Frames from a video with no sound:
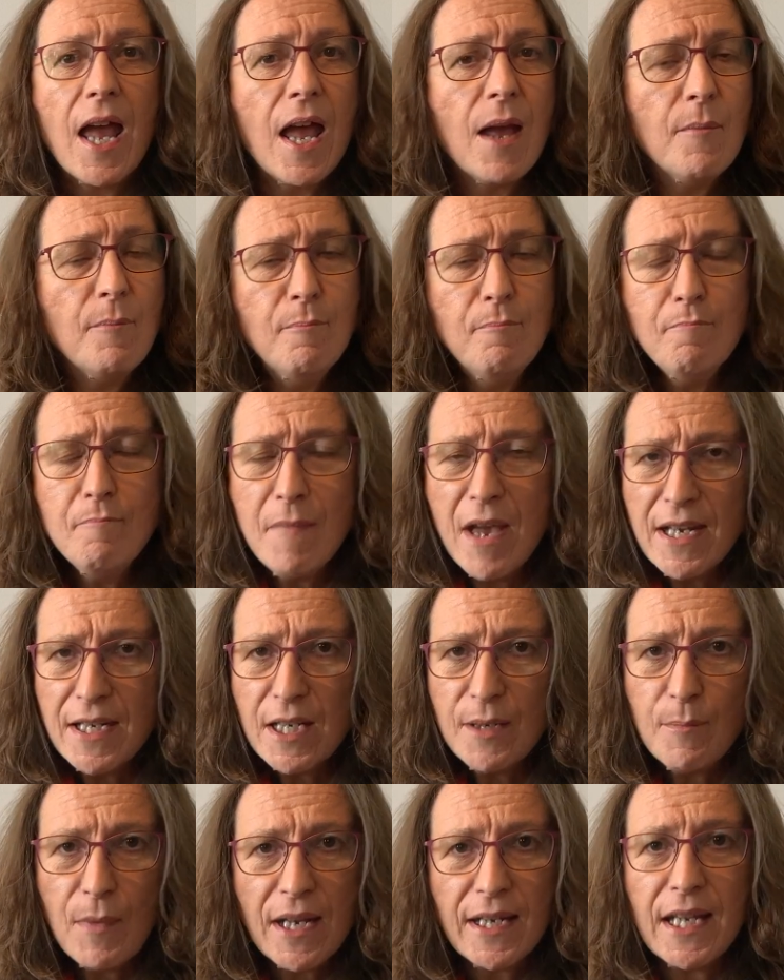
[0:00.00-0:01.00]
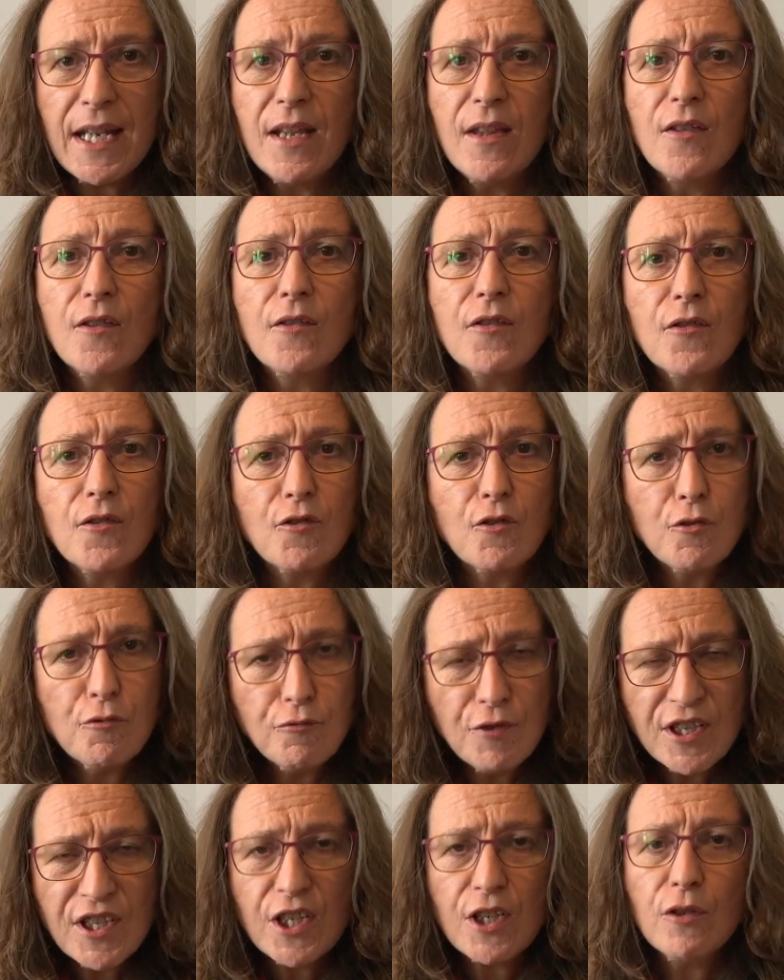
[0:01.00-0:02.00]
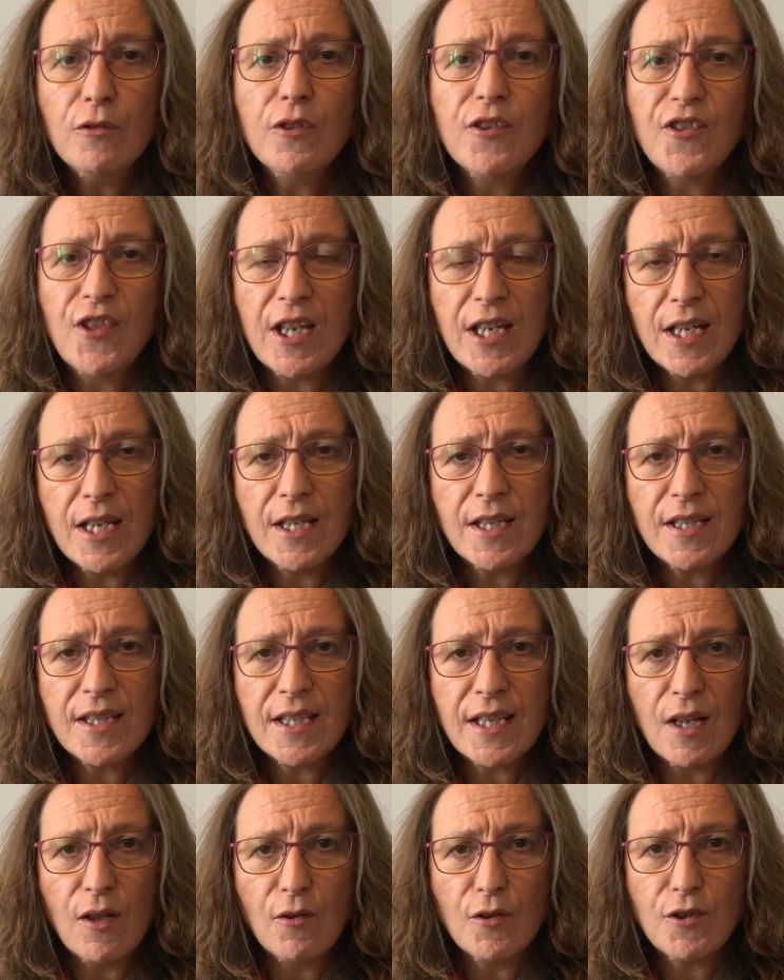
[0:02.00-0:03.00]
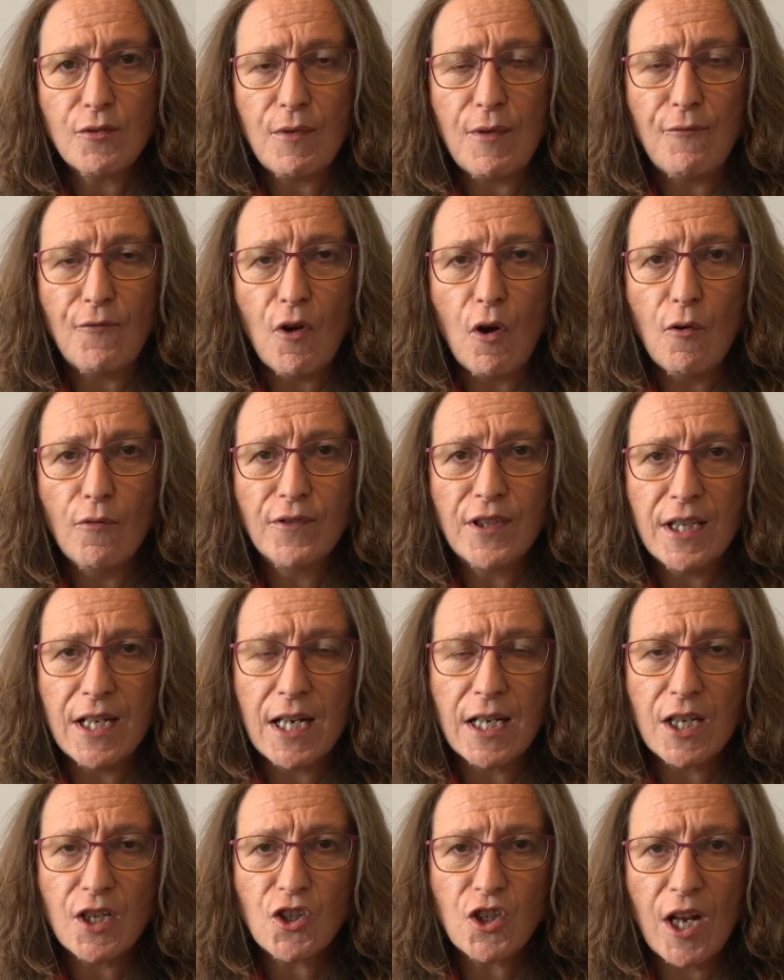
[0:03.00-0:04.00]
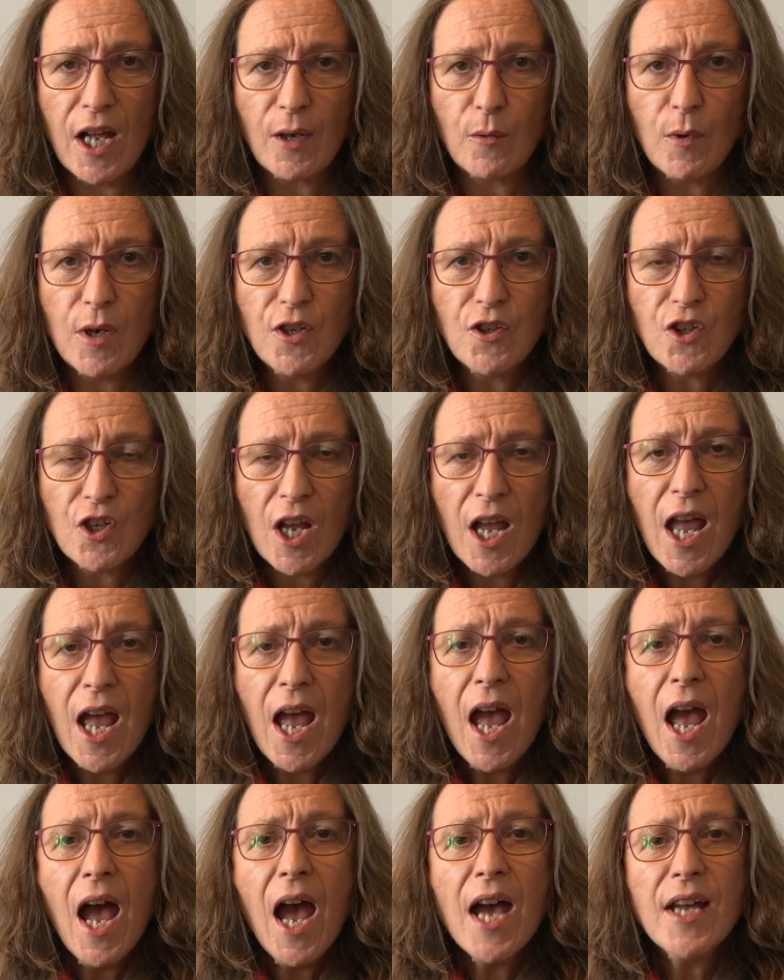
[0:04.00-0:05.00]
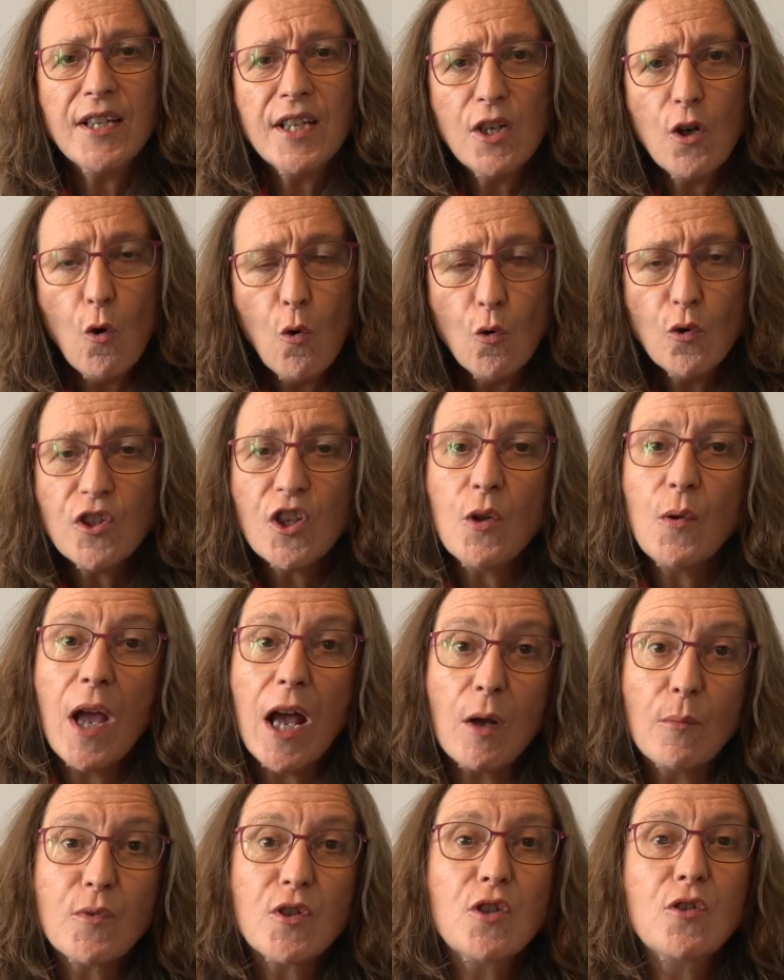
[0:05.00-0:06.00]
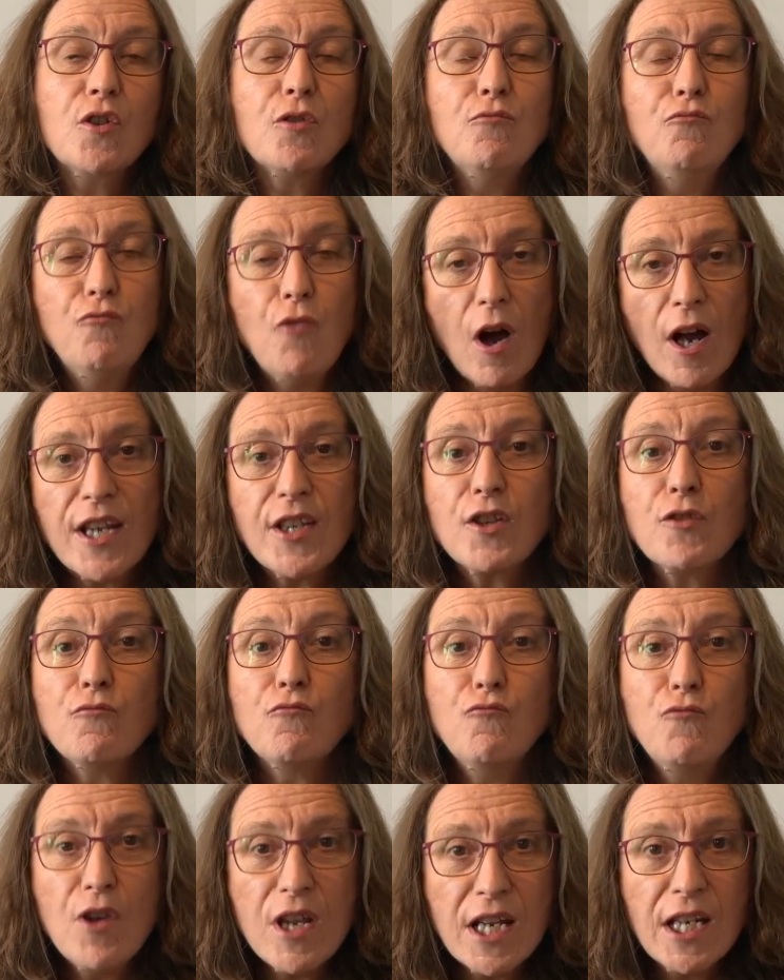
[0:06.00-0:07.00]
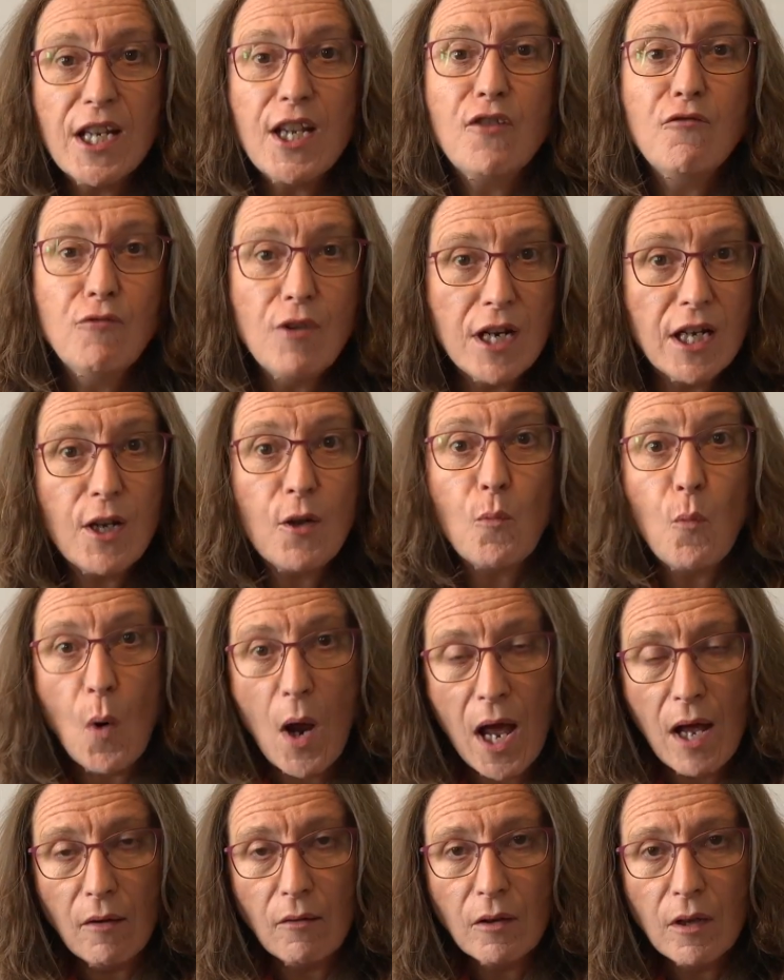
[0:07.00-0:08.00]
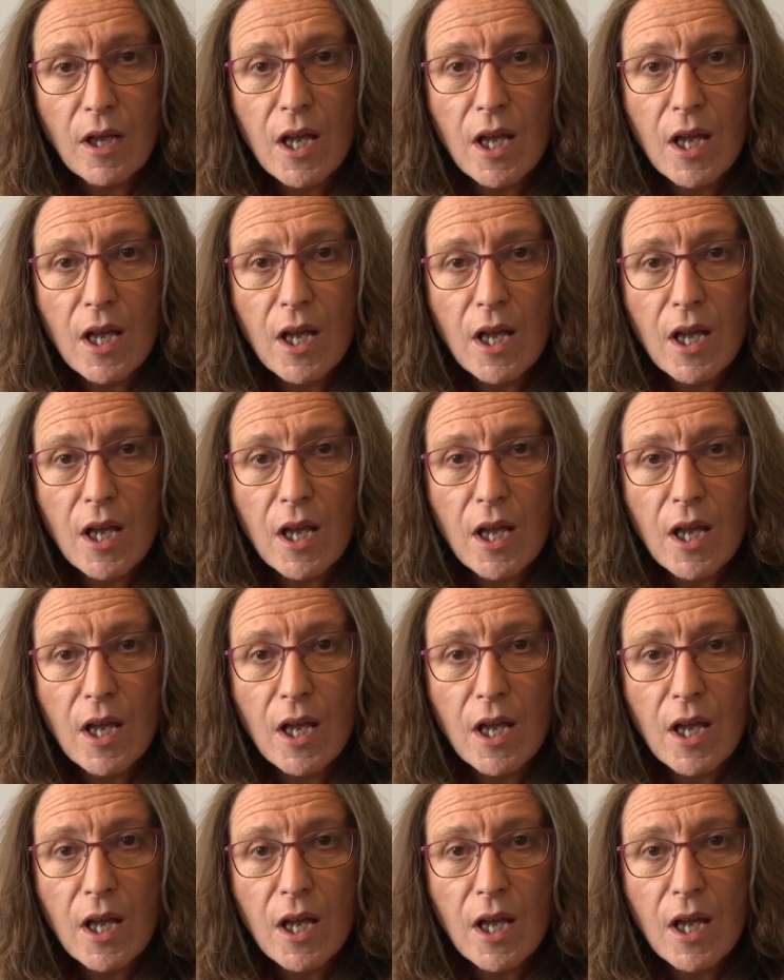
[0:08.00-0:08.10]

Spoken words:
Many critical thinking skills are involved in English language, and it also helps you to write really well.